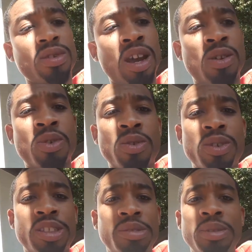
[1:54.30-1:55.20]
I don't want to
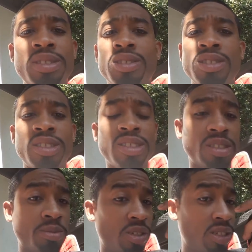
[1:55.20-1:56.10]
rush him into the
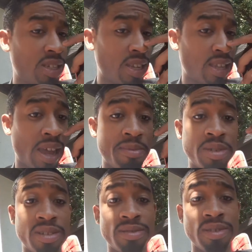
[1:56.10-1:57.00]
system or nothing like that,
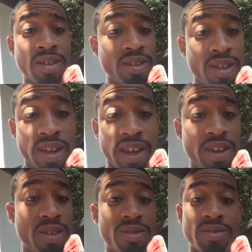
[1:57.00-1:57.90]
but
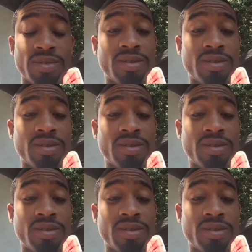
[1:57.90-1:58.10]
hell,